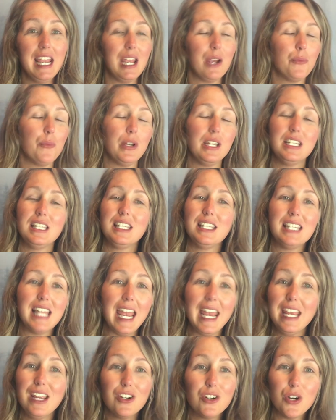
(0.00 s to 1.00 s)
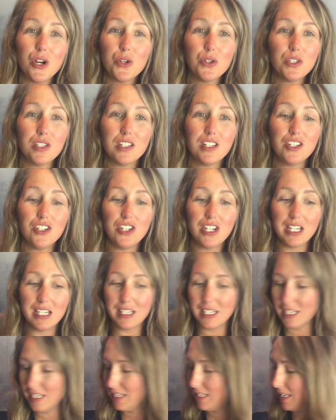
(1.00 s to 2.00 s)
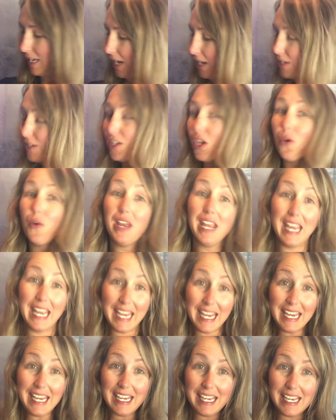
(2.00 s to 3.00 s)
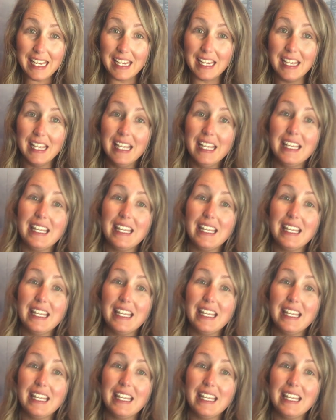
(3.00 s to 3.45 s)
and we stay close to Jesus so He